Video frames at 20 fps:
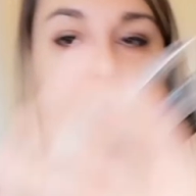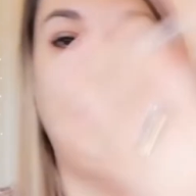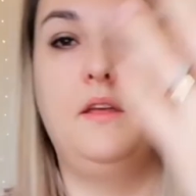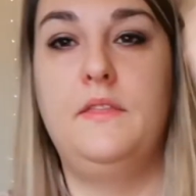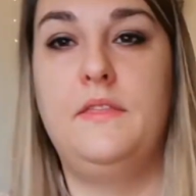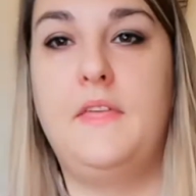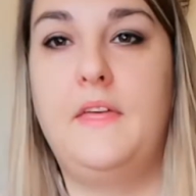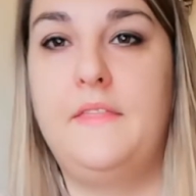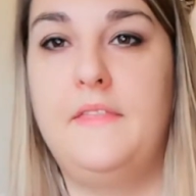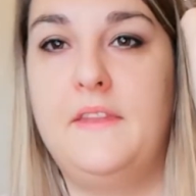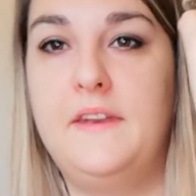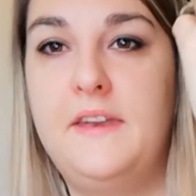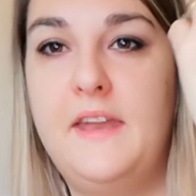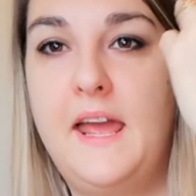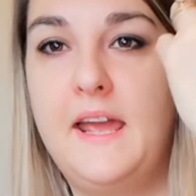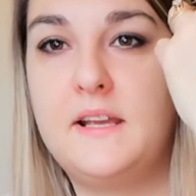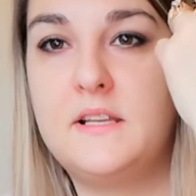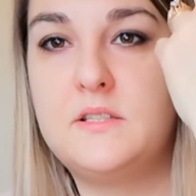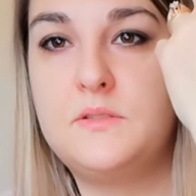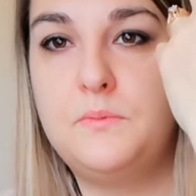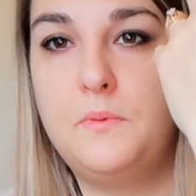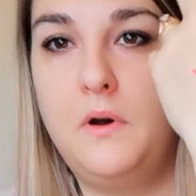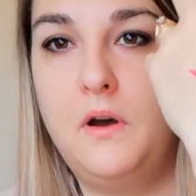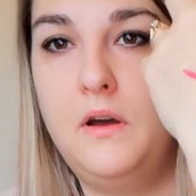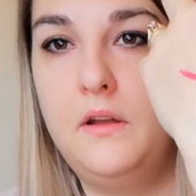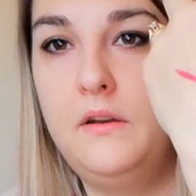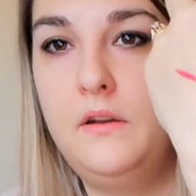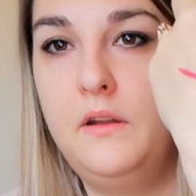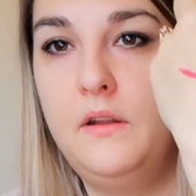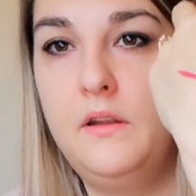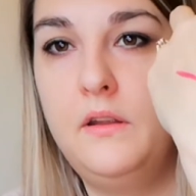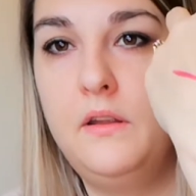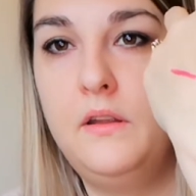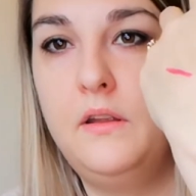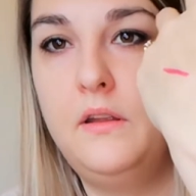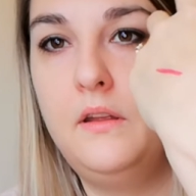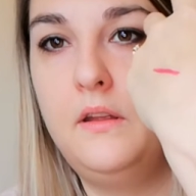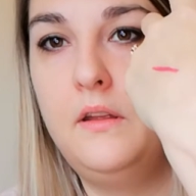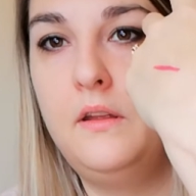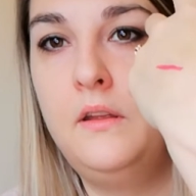Then the next one
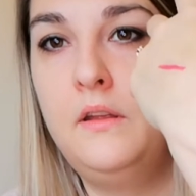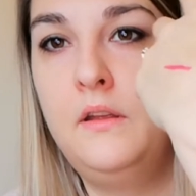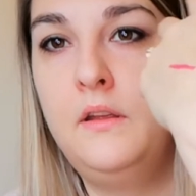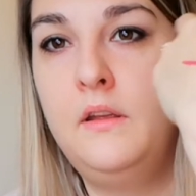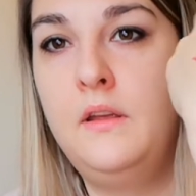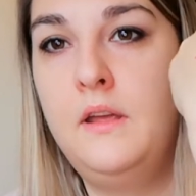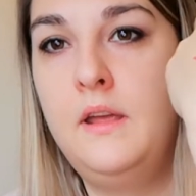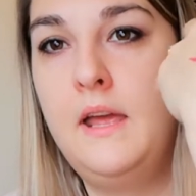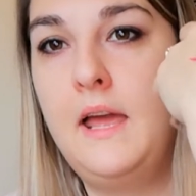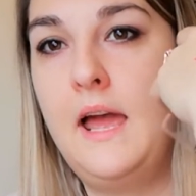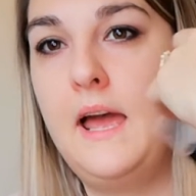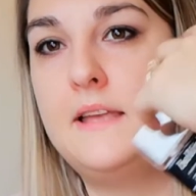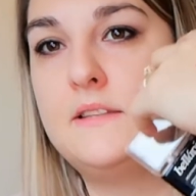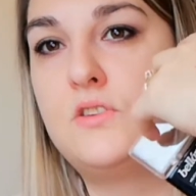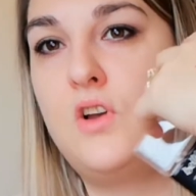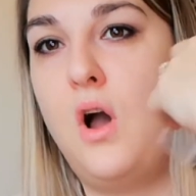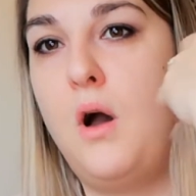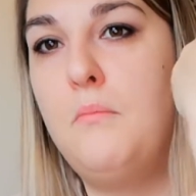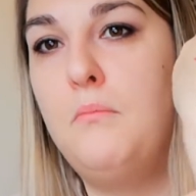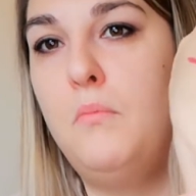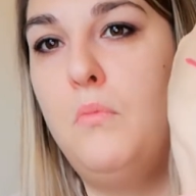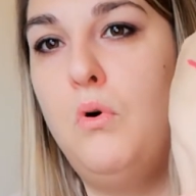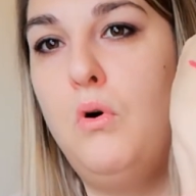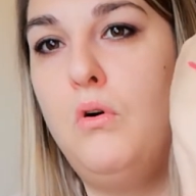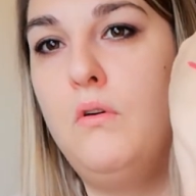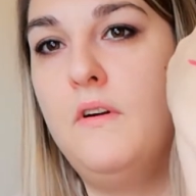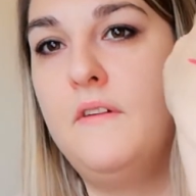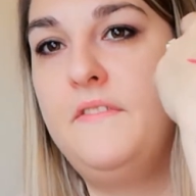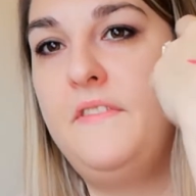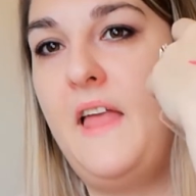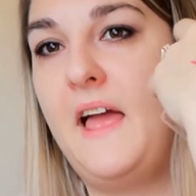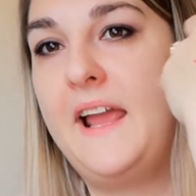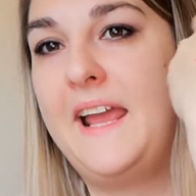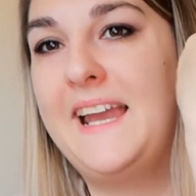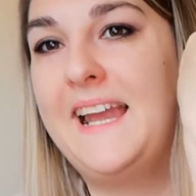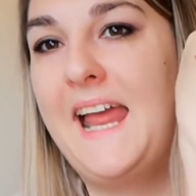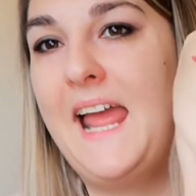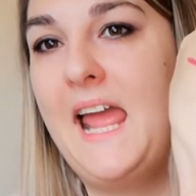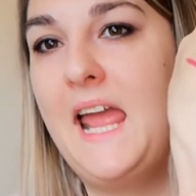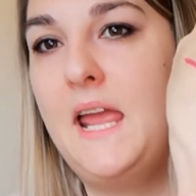has got more of like an
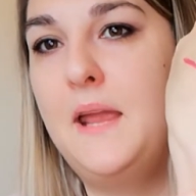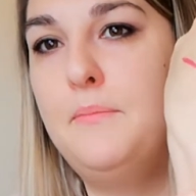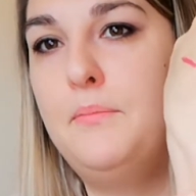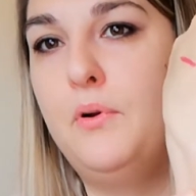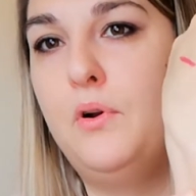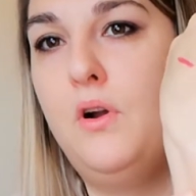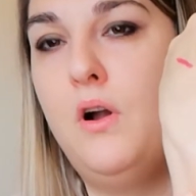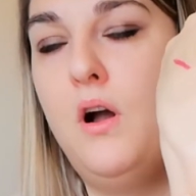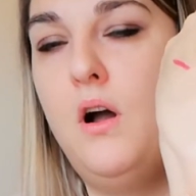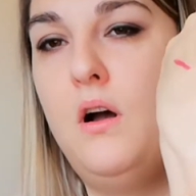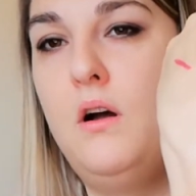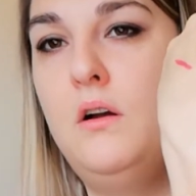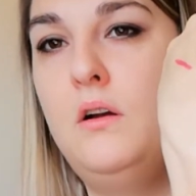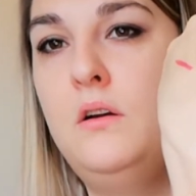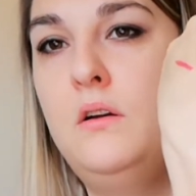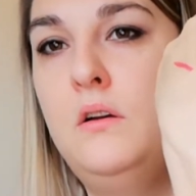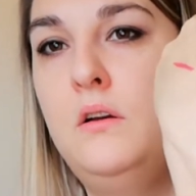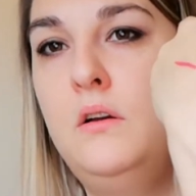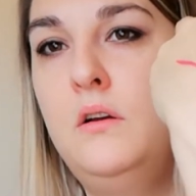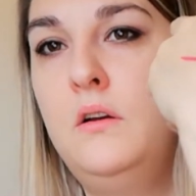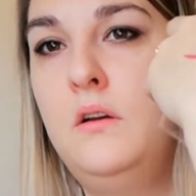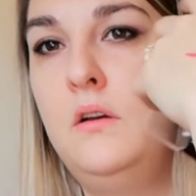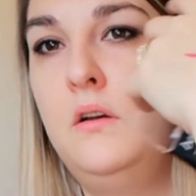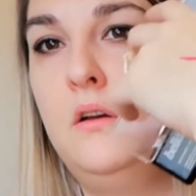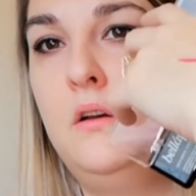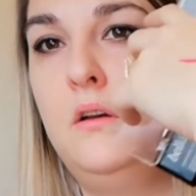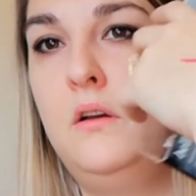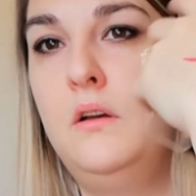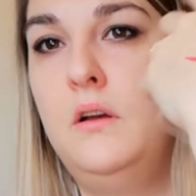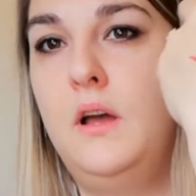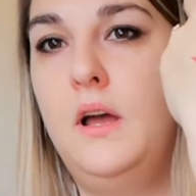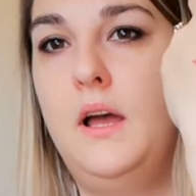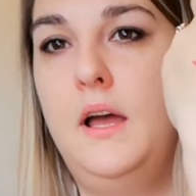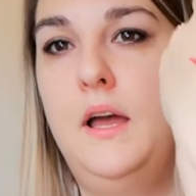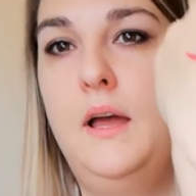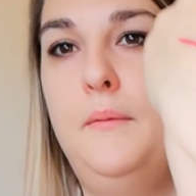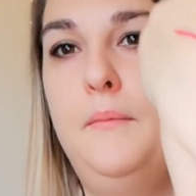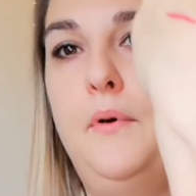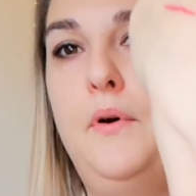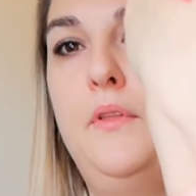apricot,
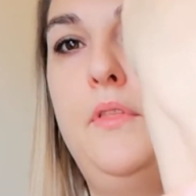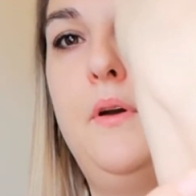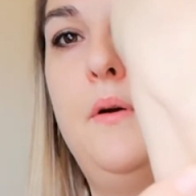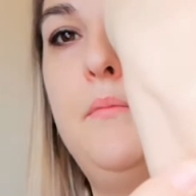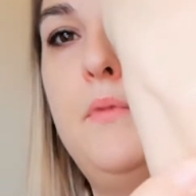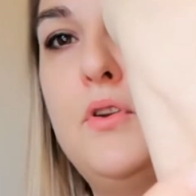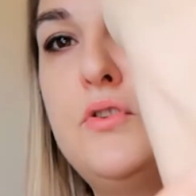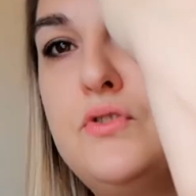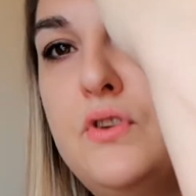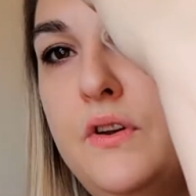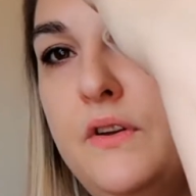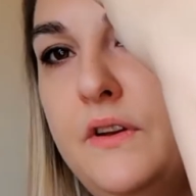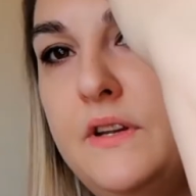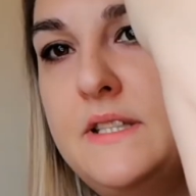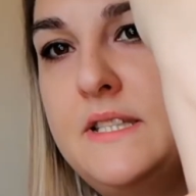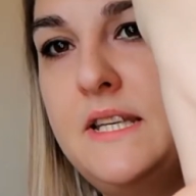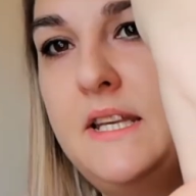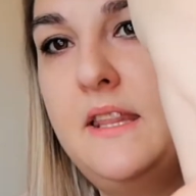although I'm not sure you can see